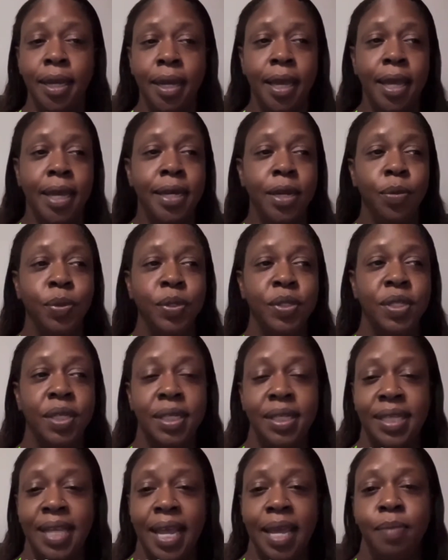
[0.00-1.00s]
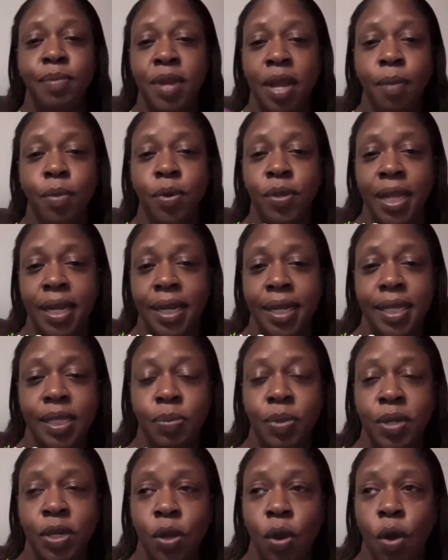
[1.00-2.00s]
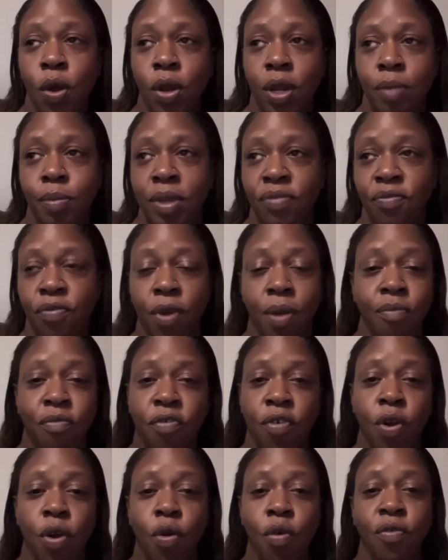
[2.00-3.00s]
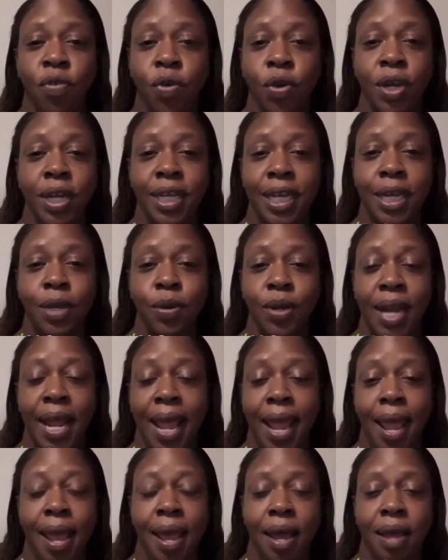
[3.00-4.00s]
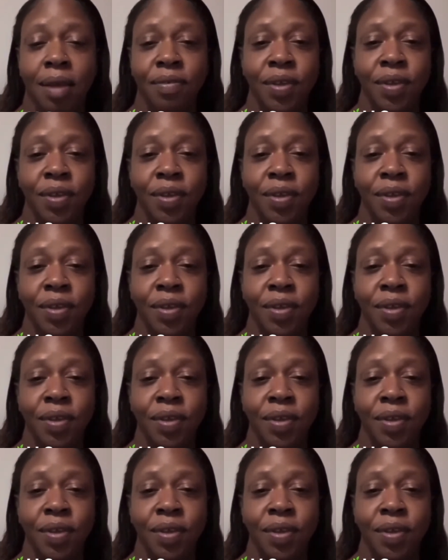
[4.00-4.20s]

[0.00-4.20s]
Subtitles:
and it was the same number that he's been calling me from for over a year and a half,